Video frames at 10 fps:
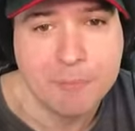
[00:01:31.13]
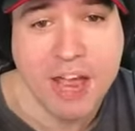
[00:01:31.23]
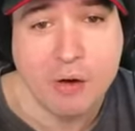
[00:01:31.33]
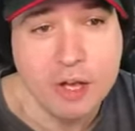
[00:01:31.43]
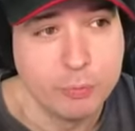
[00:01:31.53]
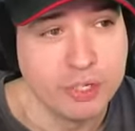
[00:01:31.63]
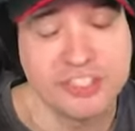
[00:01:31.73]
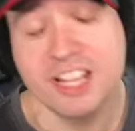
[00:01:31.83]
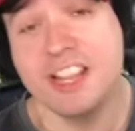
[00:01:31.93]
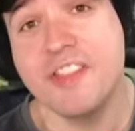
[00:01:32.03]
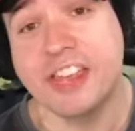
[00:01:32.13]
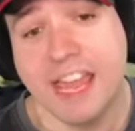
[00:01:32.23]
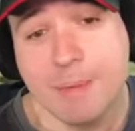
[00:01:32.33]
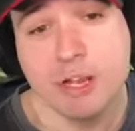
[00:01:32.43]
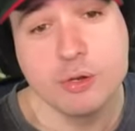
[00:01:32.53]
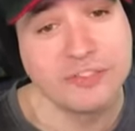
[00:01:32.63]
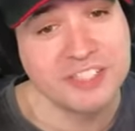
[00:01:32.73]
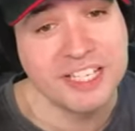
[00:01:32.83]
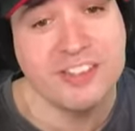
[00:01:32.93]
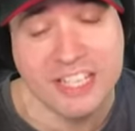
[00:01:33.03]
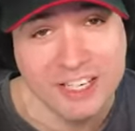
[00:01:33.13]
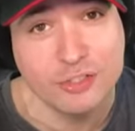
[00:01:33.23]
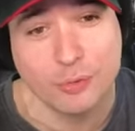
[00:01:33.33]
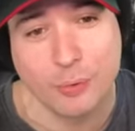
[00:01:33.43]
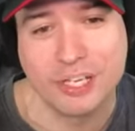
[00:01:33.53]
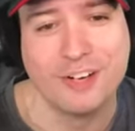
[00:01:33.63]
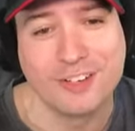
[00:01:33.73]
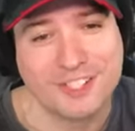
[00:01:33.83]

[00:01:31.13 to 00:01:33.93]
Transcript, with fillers: Now we're still in the game, and you've seen the intro here,